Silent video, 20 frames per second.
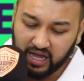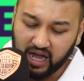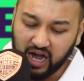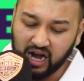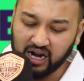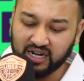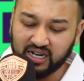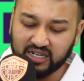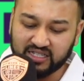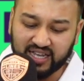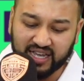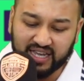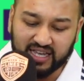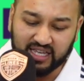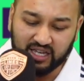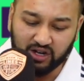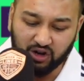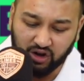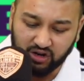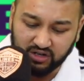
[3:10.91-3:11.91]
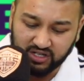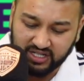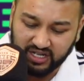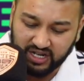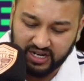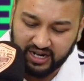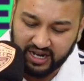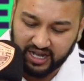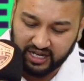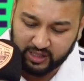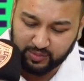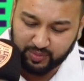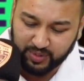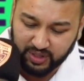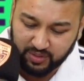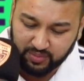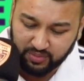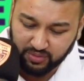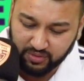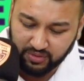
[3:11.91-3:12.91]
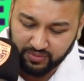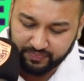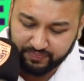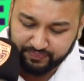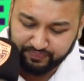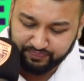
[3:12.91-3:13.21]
I'm going to take it on to the next people.